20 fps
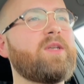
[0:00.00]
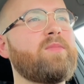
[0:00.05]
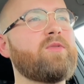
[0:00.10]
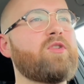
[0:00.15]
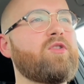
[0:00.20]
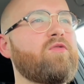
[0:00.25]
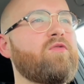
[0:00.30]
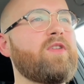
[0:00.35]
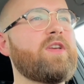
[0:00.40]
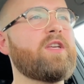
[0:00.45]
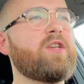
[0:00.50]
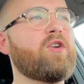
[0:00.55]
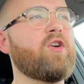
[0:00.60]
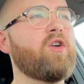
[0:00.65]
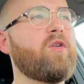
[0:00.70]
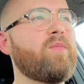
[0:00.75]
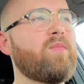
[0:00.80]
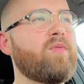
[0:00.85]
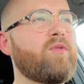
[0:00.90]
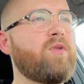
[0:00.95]
able to
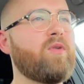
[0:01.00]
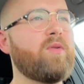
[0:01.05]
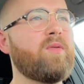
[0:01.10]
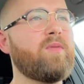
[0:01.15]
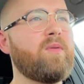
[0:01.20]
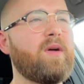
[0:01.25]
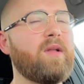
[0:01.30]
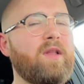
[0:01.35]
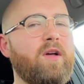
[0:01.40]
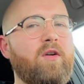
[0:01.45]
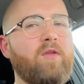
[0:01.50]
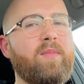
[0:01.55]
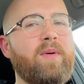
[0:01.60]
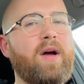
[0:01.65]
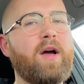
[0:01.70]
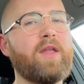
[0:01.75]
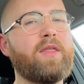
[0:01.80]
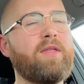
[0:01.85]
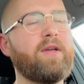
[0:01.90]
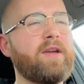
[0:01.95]
recomp a little bit,
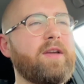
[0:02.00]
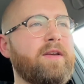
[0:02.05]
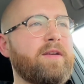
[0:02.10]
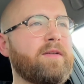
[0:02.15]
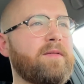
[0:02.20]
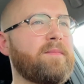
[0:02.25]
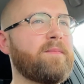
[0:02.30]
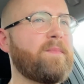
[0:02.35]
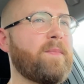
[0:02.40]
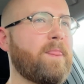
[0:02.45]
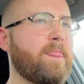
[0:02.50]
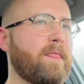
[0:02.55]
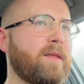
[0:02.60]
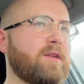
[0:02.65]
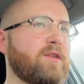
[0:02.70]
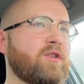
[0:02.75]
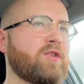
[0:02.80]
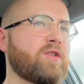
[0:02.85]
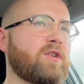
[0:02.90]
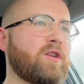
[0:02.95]
I think,
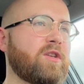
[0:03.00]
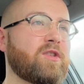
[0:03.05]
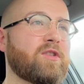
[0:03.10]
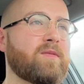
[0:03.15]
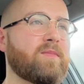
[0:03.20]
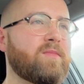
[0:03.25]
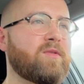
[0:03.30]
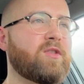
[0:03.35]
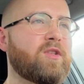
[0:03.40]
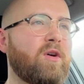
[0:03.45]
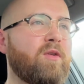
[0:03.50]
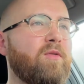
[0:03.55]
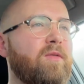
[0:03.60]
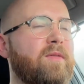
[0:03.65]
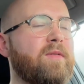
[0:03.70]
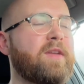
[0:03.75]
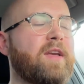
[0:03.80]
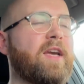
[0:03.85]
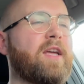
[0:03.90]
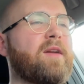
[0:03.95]
just because I'm still
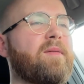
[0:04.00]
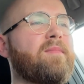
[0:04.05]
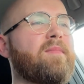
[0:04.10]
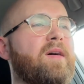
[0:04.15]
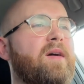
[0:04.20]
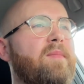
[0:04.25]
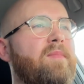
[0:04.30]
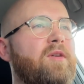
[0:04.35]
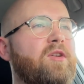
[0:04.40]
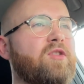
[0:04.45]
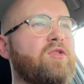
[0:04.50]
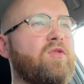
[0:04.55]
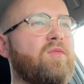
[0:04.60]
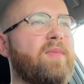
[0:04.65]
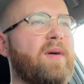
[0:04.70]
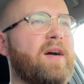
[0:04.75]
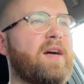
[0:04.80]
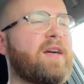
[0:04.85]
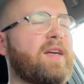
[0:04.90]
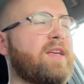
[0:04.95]
gaining my muscle
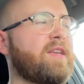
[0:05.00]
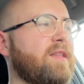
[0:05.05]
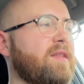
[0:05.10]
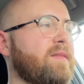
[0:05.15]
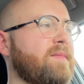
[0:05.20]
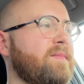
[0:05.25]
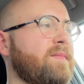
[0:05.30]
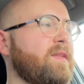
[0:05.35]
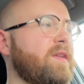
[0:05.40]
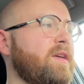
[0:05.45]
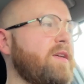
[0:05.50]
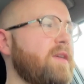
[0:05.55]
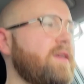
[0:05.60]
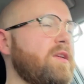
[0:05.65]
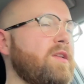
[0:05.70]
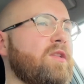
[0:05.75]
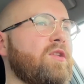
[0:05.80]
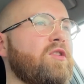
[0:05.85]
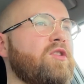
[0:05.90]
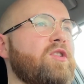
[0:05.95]
back and
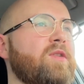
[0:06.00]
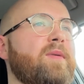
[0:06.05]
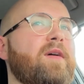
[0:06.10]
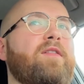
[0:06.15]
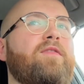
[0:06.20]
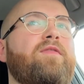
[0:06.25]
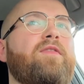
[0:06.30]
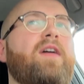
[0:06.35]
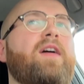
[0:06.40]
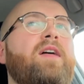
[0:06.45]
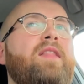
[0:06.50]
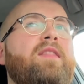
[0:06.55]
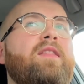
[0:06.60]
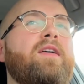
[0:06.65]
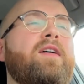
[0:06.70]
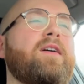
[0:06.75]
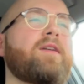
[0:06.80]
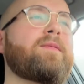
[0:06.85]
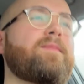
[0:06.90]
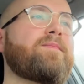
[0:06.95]
there's a bit of fat in
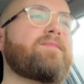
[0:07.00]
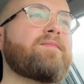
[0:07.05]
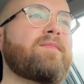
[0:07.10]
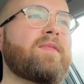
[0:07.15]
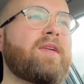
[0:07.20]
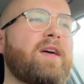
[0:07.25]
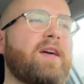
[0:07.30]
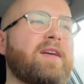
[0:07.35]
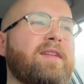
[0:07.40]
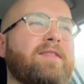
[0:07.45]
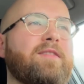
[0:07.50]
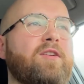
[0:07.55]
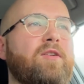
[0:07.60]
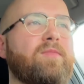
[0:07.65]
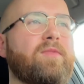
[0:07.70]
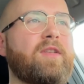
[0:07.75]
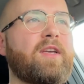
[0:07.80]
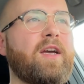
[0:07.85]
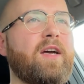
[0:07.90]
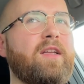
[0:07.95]
that and
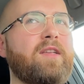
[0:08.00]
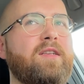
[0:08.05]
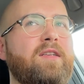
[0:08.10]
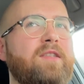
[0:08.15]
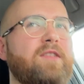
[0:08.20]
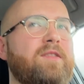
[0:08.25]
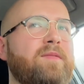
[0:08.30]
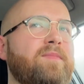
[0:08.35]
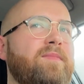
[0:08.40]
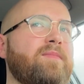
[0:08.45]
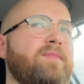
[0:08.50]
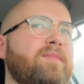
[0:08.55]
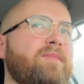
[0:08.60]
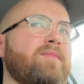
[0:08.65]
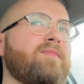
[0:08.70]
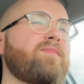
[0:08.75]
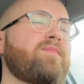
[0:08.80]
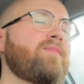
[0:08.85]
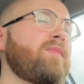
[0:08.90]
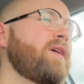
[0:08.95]
up to calories.
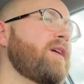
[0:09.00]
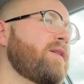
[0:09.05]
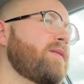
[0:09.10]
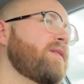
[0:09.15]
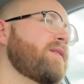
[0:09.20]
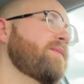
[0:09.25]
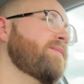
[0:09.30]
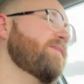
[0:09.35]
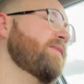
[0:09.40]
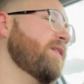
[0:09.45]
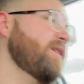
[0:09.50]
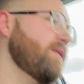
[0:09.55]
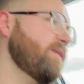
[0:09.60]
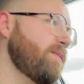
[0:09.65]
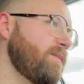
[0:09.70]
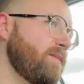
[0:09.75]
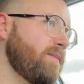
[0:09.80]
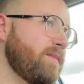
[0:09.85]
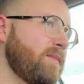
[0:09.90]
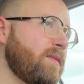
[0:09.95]
Anyway,
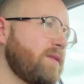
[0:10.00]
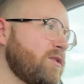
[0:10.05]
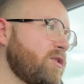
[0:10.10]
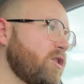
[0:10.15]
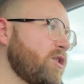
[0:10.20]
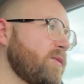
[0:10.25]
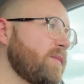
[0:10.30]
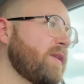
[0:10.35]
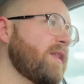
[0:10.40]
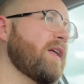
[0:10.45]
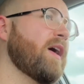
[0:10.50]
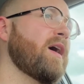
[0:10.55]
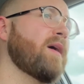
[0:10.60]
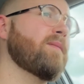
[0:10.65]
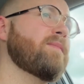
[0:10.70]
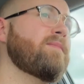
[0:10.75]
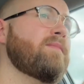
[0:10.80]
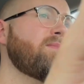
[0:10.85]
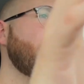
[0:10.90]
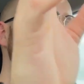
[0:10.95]
talk about
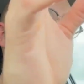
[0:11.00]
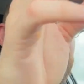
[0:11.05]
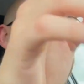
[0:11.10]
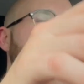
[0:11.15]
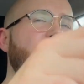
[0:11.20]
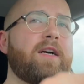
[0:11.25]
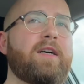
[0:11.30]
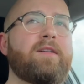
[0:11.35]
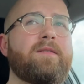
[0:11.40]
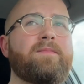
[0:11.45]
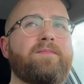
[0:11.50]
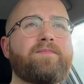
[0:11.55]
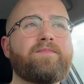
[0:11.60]
that later.